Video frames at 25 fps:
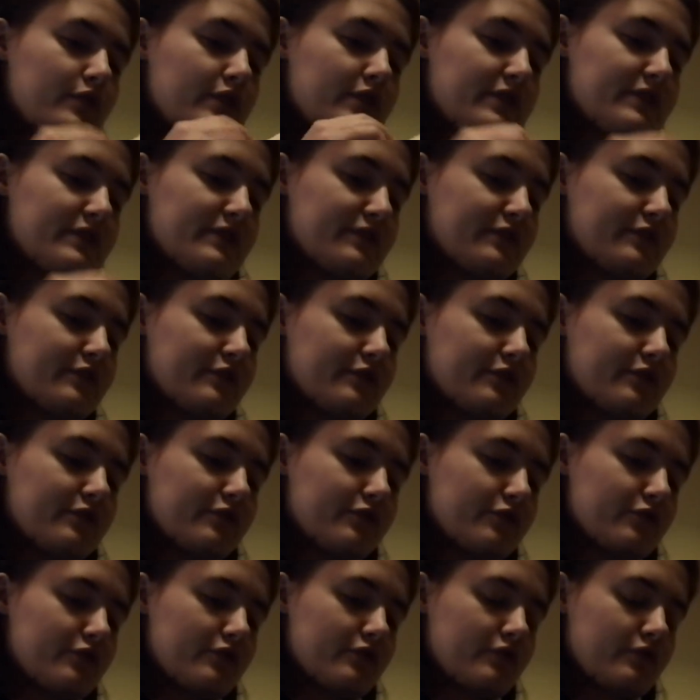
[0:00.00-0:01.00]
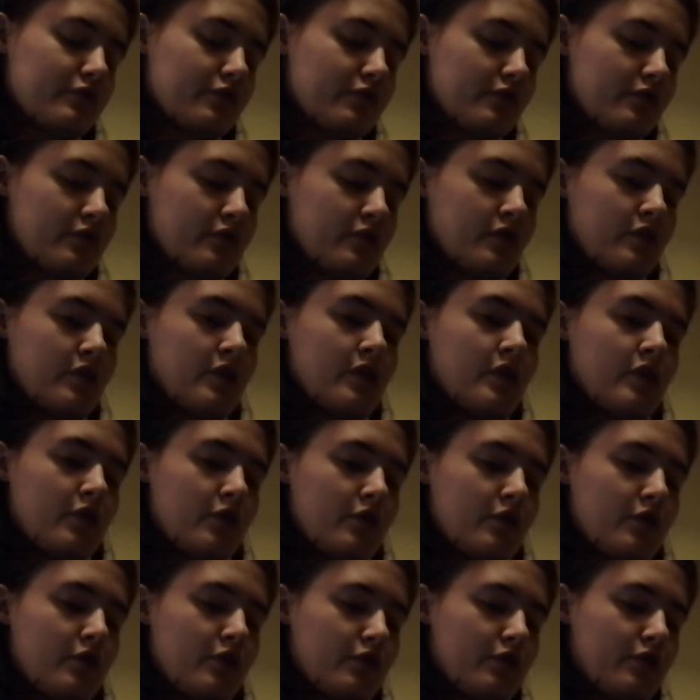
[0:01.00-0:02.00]
this
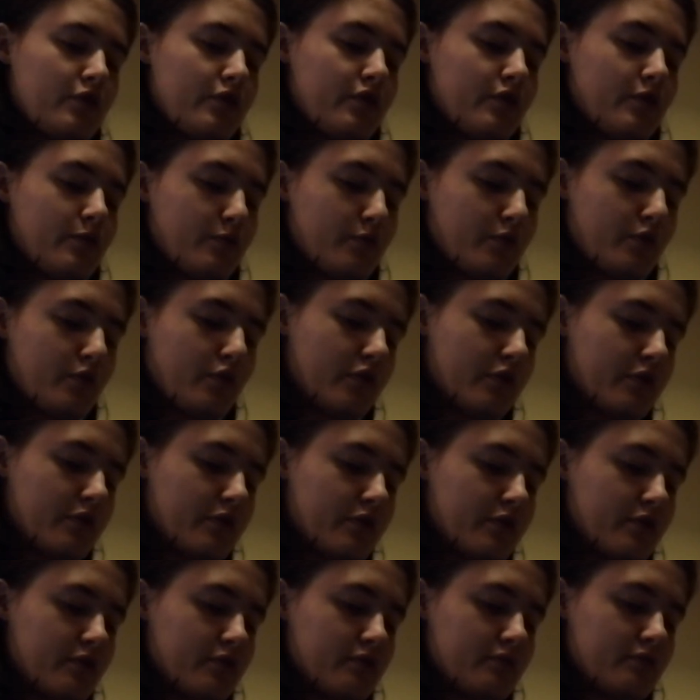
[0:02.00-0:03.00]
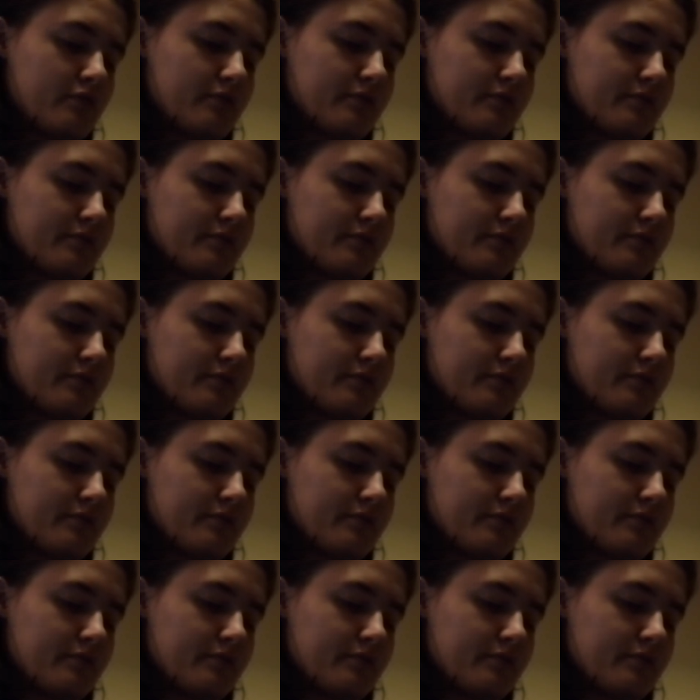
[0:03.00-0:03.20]
tomorrow